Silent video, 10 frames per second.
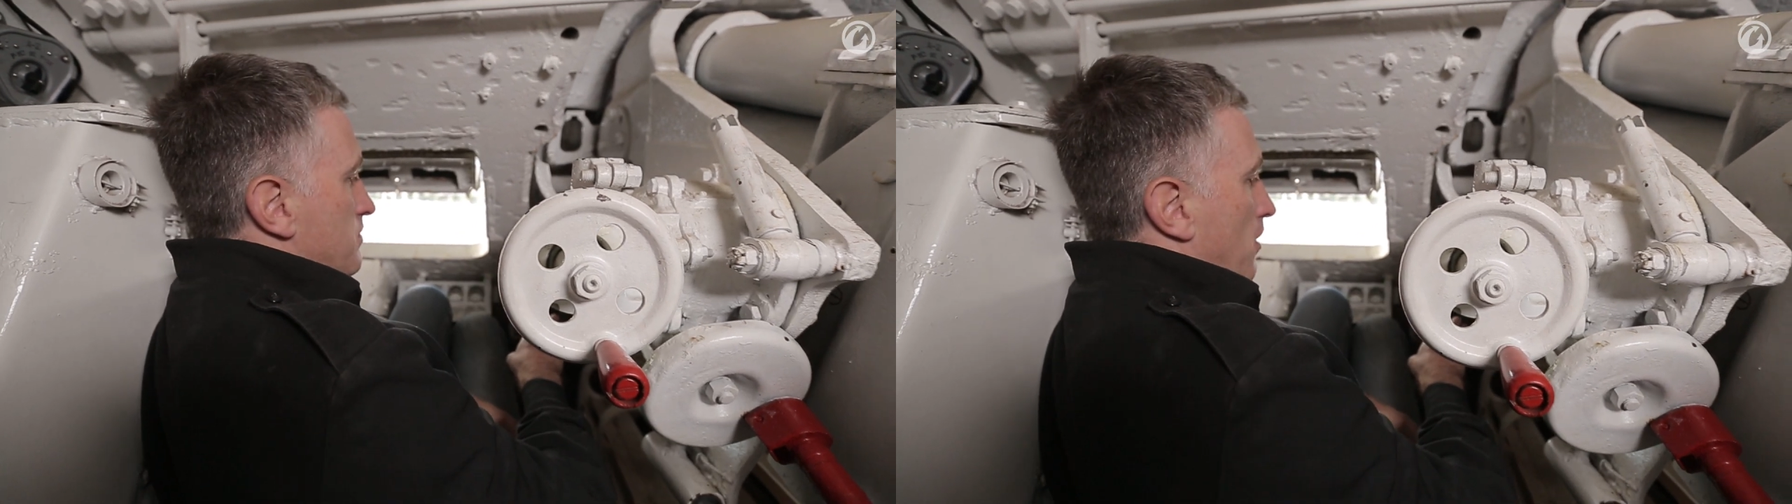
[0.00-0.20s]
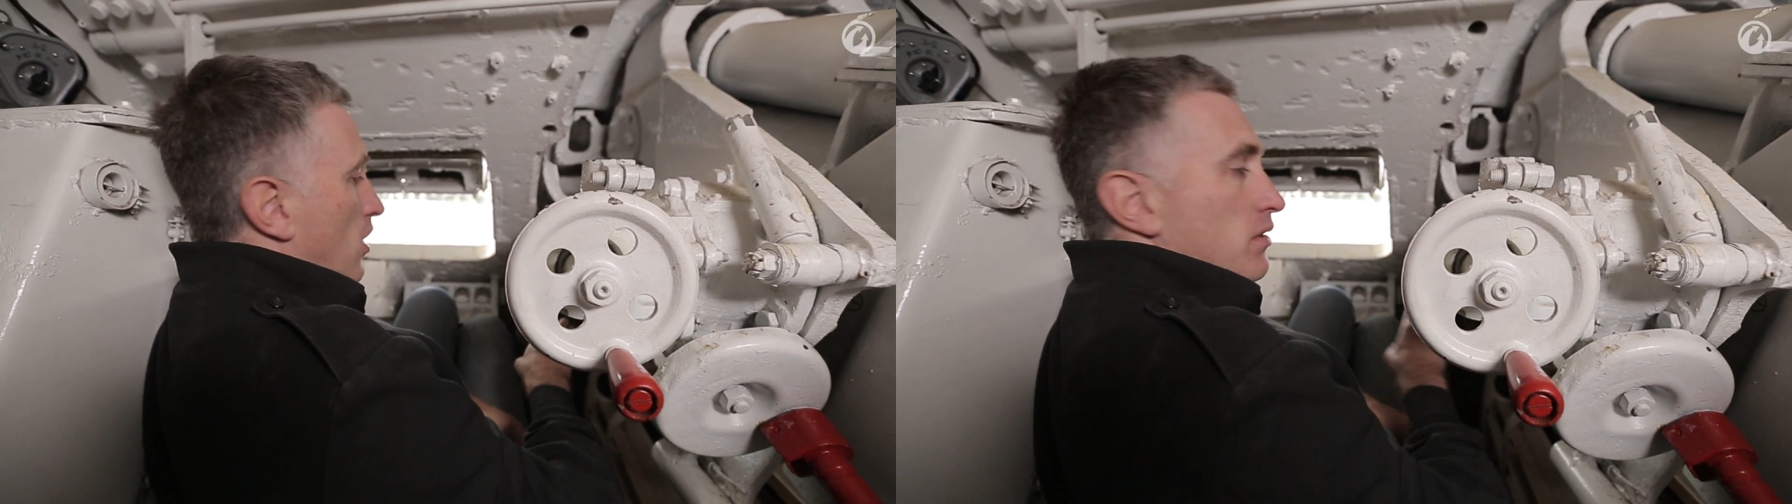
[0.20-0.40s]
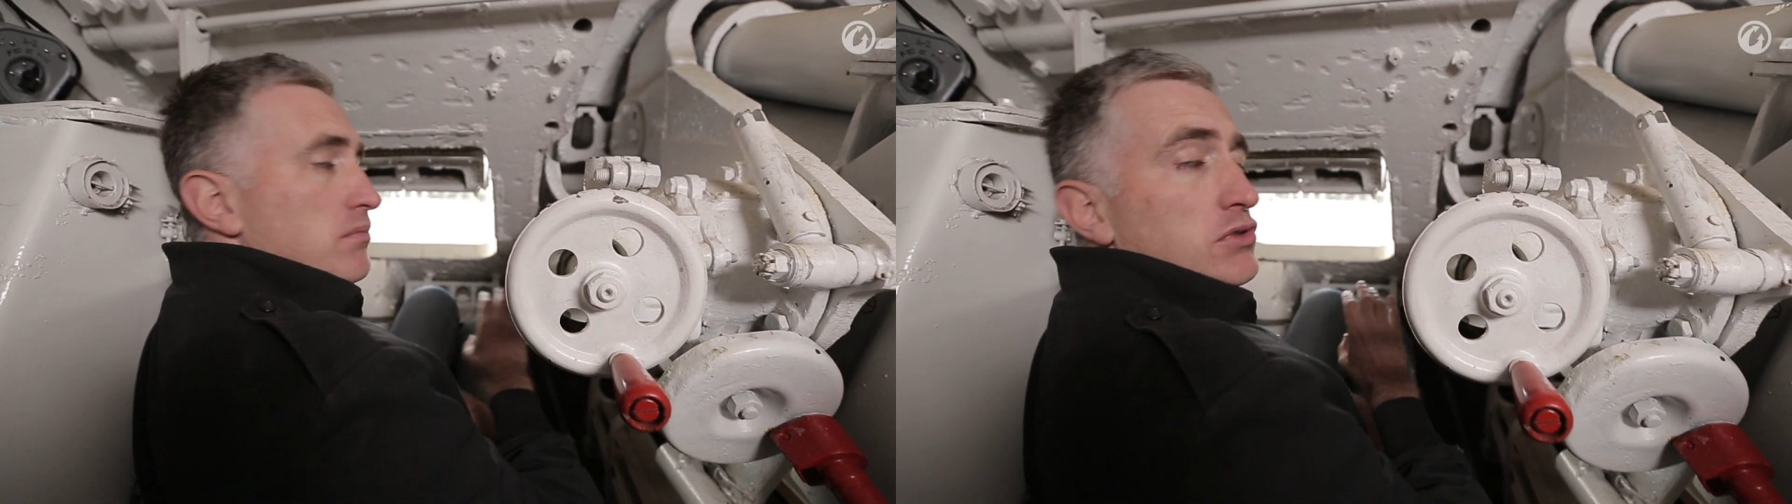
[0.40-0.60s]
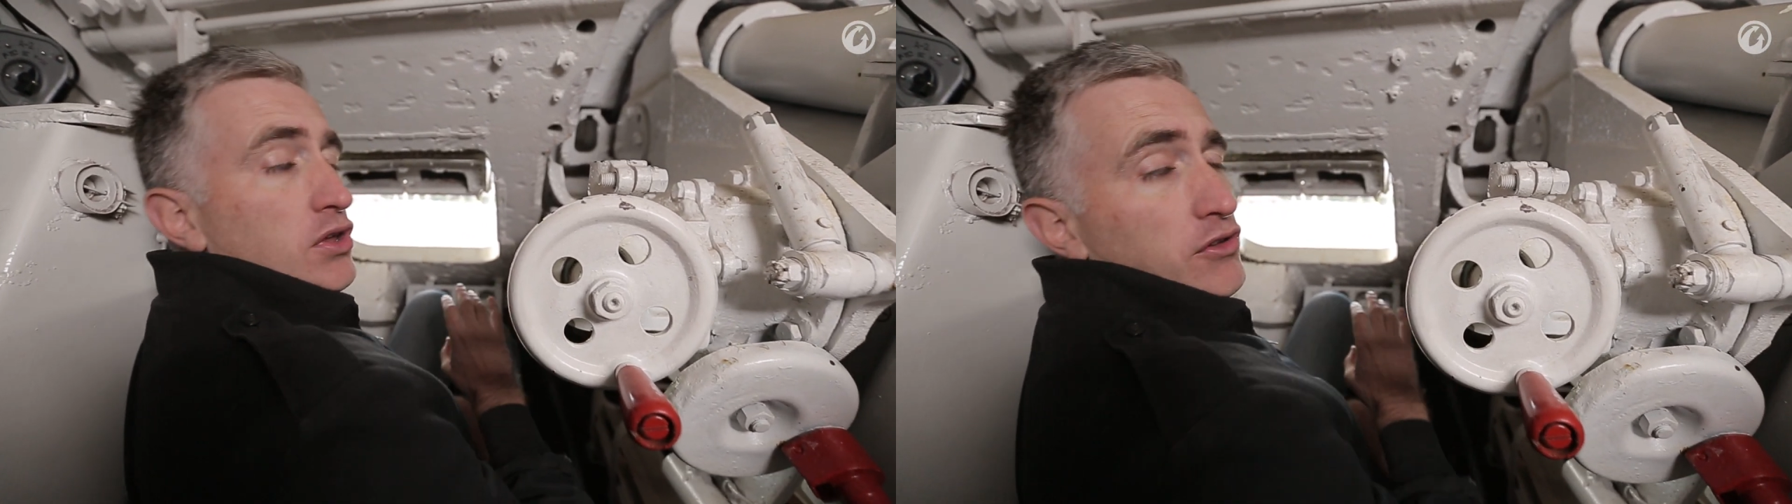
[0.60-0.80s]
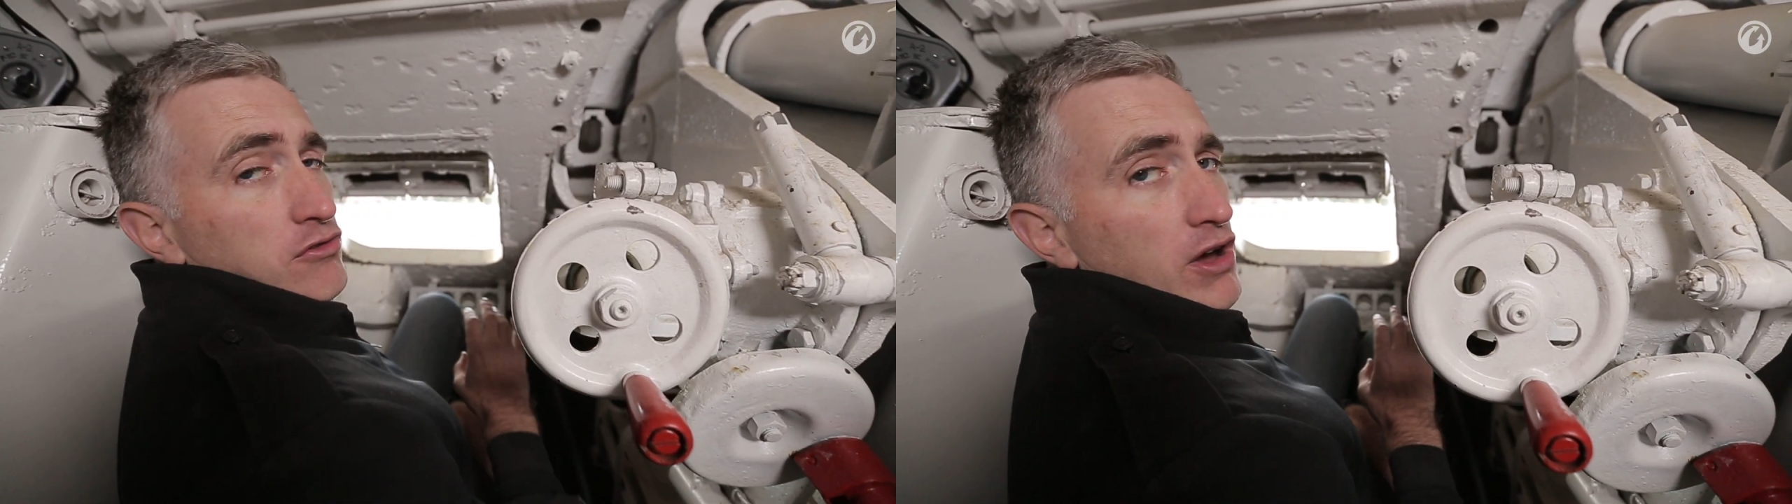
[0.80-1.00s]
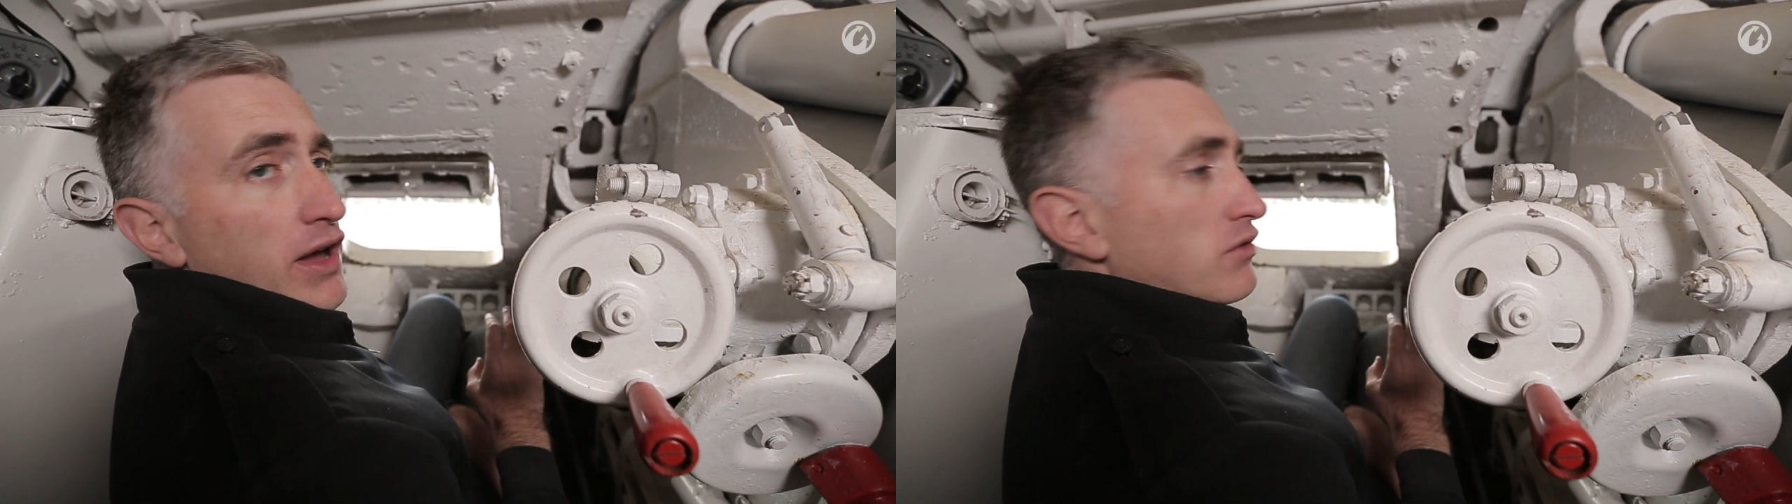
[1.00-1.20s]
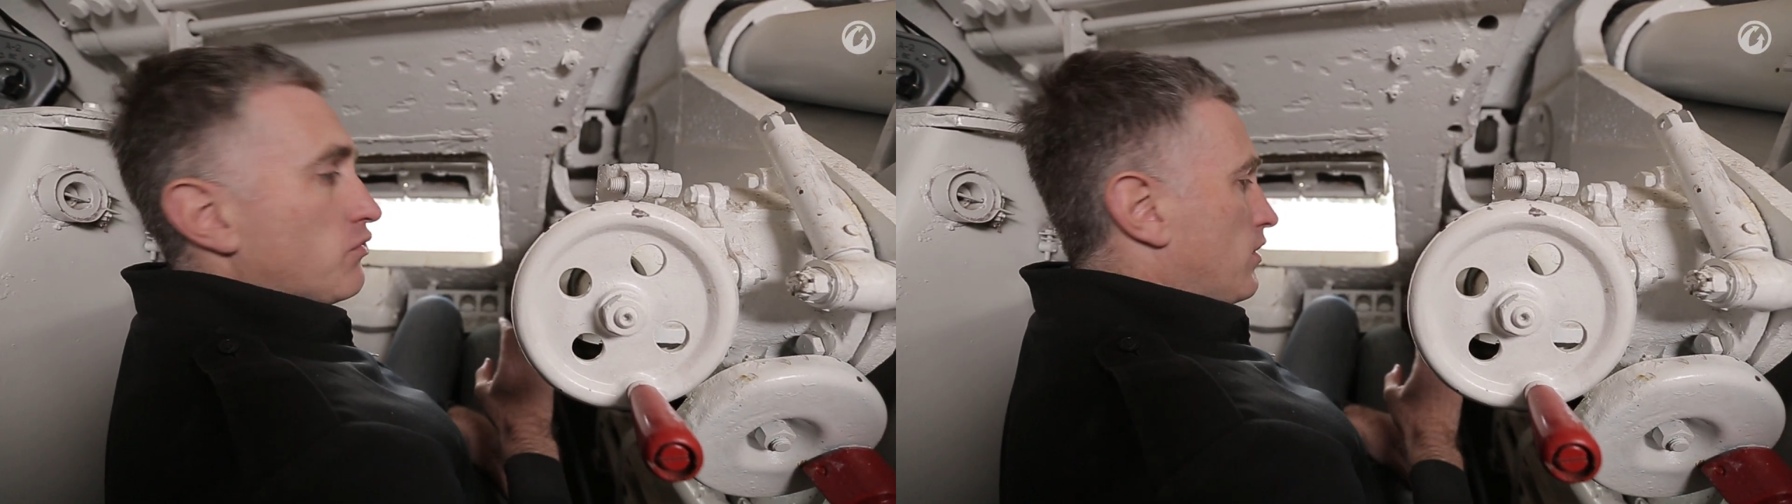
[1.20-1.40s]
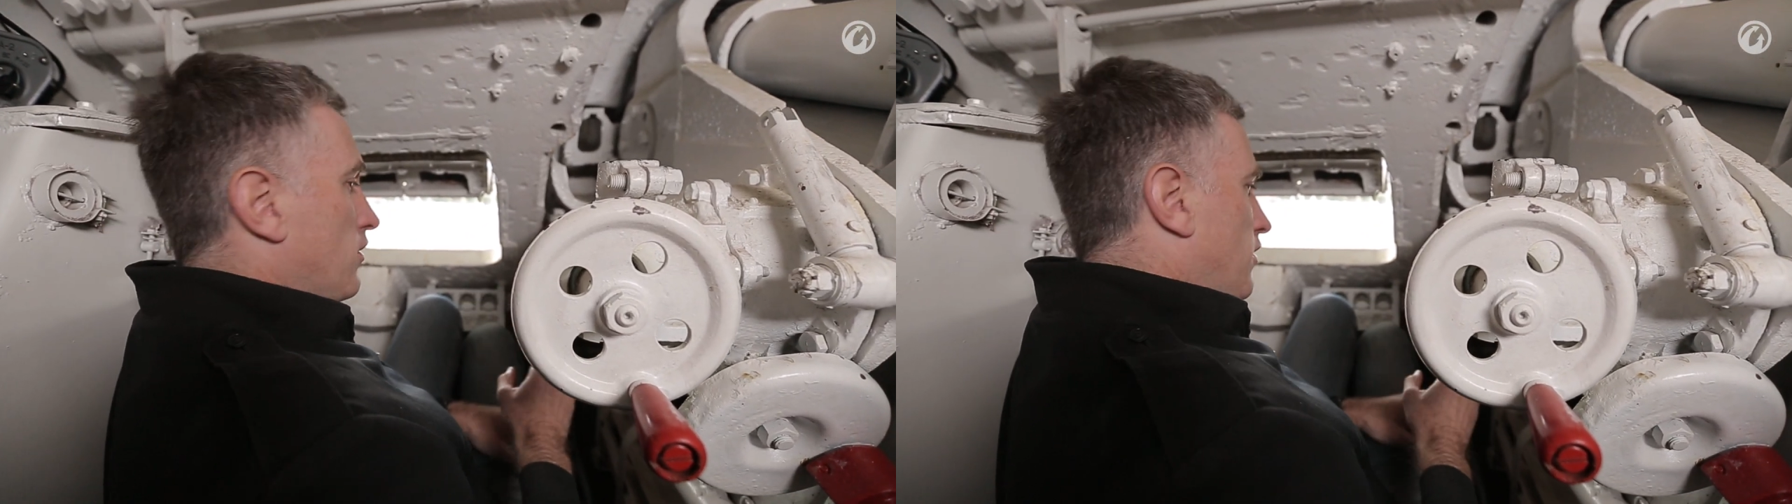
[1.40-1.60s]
bottom to the right where